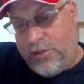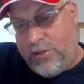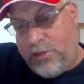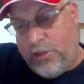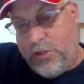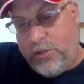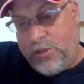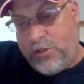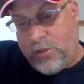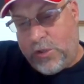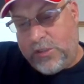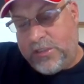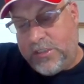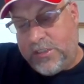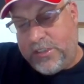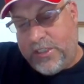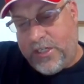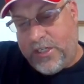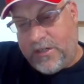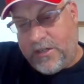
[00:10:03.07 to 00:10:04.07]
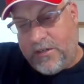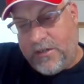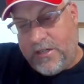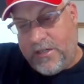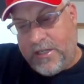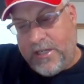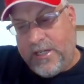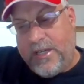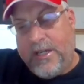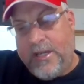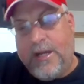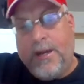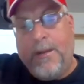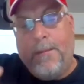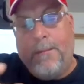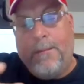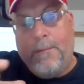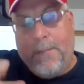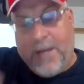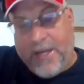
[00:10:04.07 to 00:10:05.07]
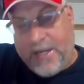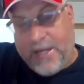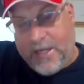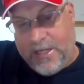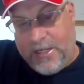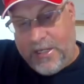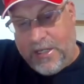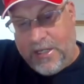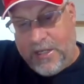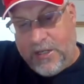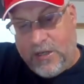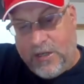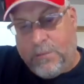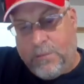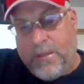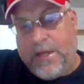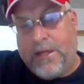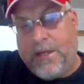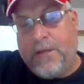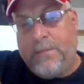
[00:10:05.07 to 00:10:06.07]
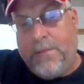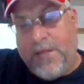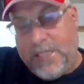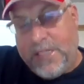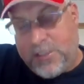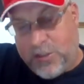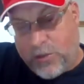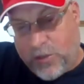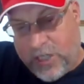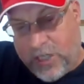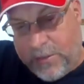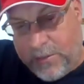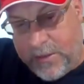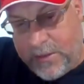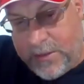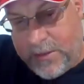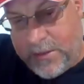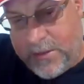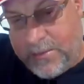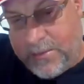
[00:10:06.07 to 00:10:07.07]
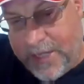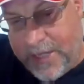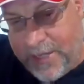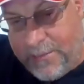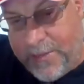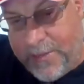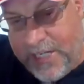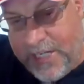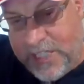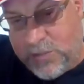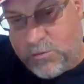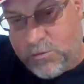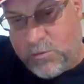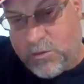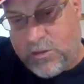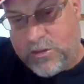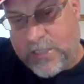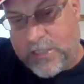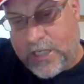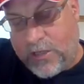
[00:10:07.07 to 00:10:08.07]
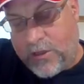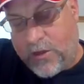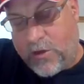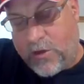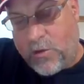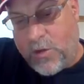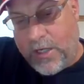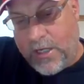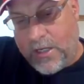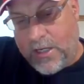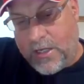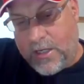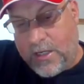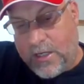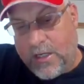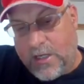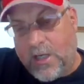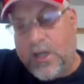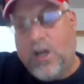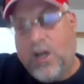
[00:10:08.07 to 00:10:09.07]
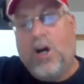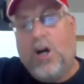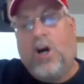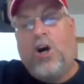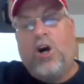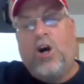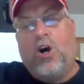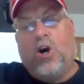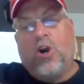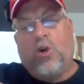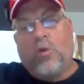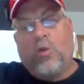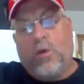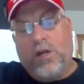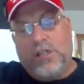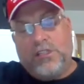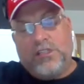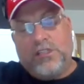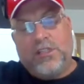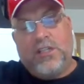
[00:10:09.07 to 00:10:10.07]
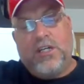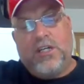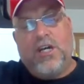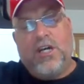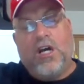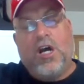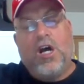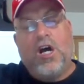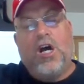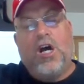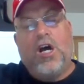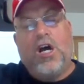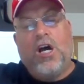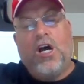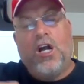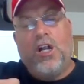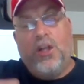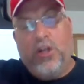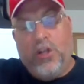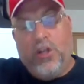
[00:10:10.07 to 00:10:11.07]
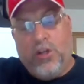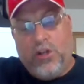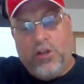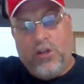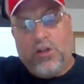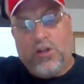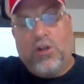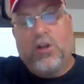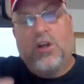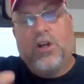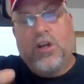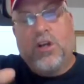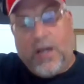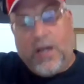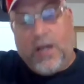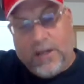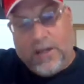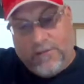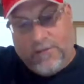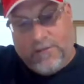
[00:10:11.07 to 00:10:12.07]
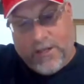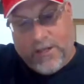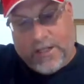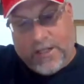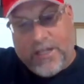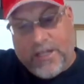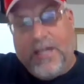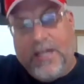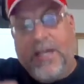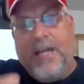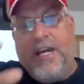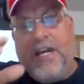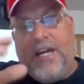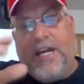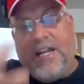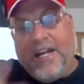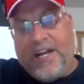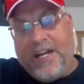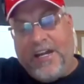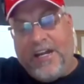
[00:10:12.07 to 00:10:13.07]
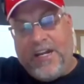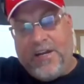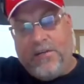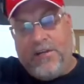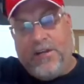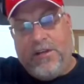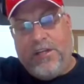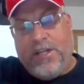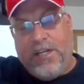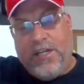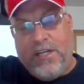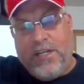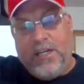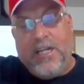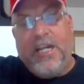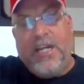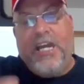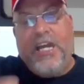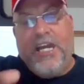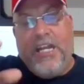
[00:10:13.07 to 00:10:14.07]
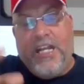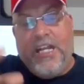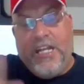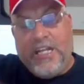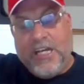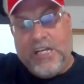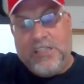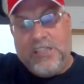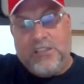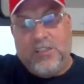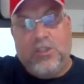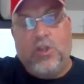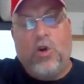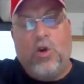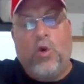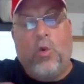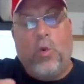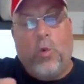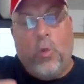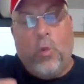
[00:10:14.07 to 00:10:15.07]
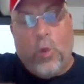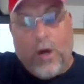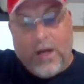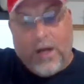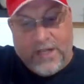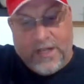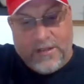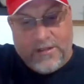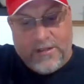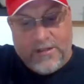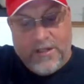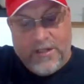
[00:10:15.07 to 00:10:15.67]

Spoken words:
two choices here. Make a deal, make a peace agreement, make peace with South Korea, or risk a nuclear conflict. And I guarantee you, he doesn't want it.